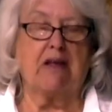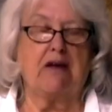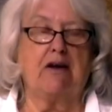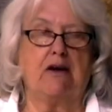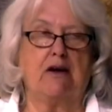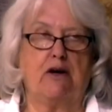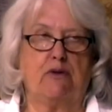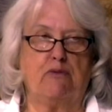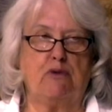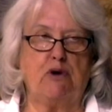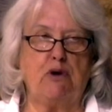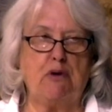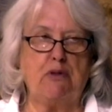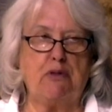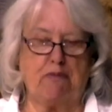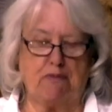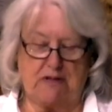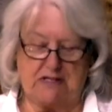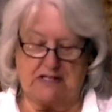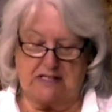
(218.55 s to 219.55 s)
Ruth
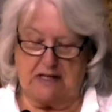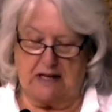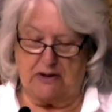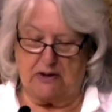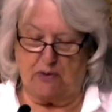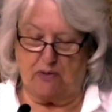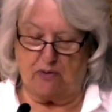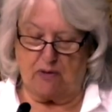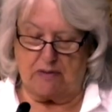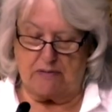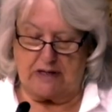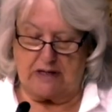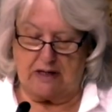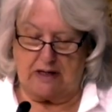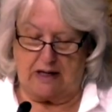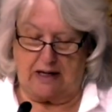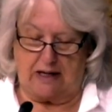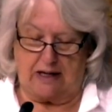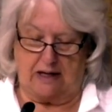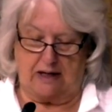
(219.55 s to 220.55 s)
was the other woman,
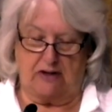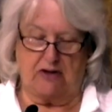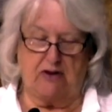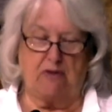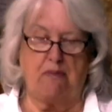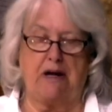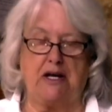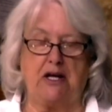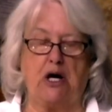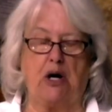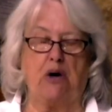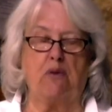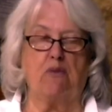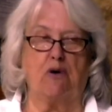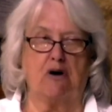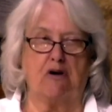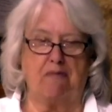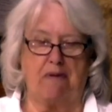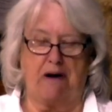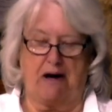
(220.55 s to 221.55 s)
and you may know
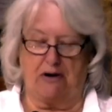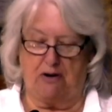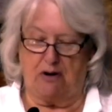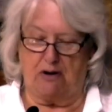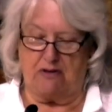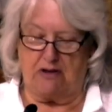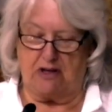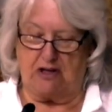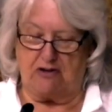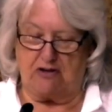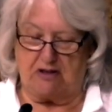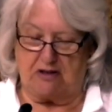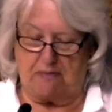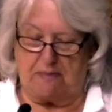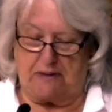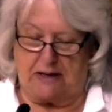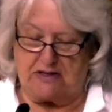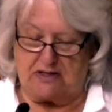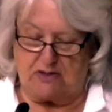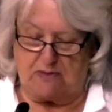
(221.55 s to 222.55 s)
more about her than you did
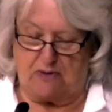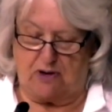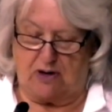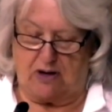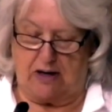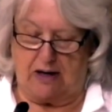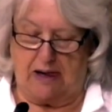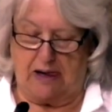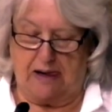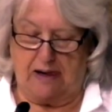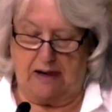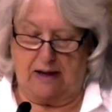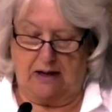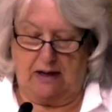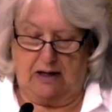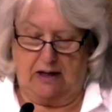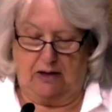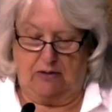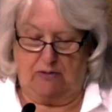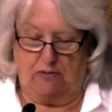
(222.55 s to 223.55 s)
about Tamar.
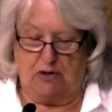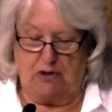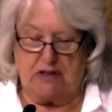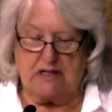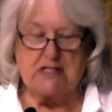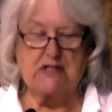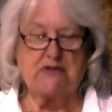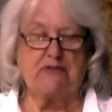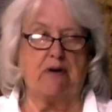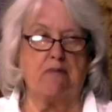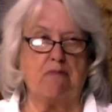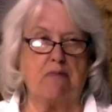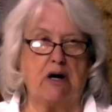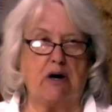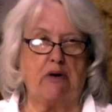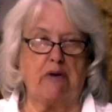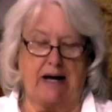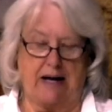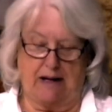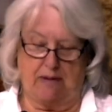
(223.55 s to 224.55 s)
Ruth is from
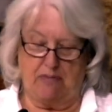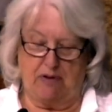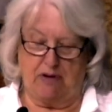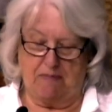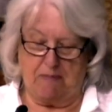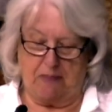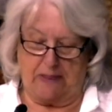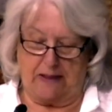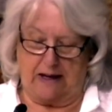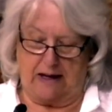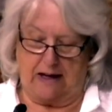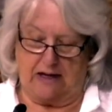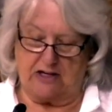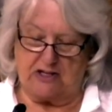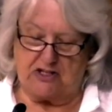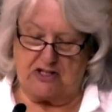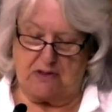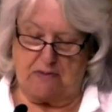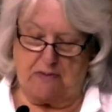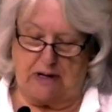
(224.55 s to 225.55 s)
Moab, and
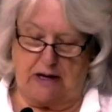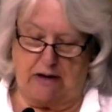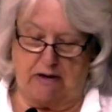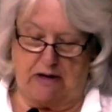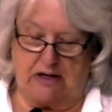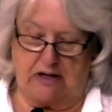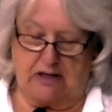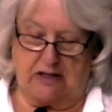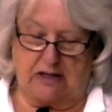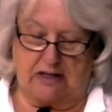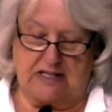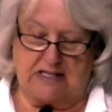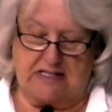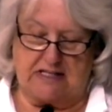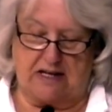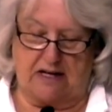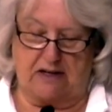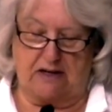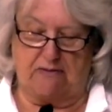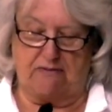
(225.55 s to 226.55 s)
she married a
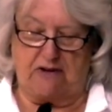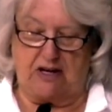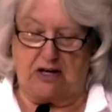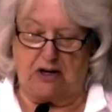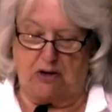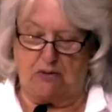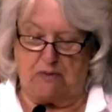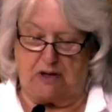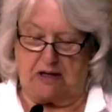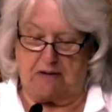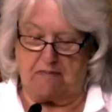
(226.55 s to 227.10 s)
son of Naomi.